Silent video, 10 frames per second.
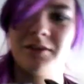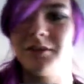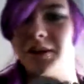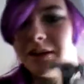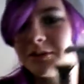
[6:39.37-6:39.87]

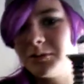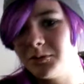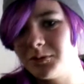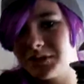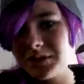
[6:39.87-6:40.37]
They're like
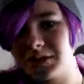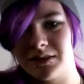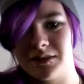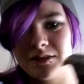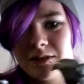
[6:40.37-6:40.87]
tools.
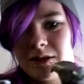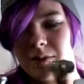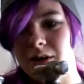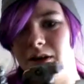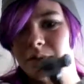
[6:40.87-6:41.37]
So I
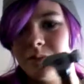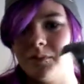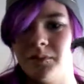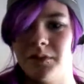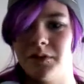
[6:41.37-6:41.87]
bought him
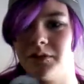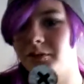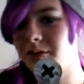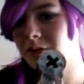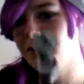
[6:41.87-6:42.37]
a
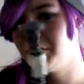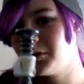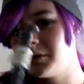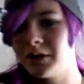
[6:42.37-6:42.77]
screw.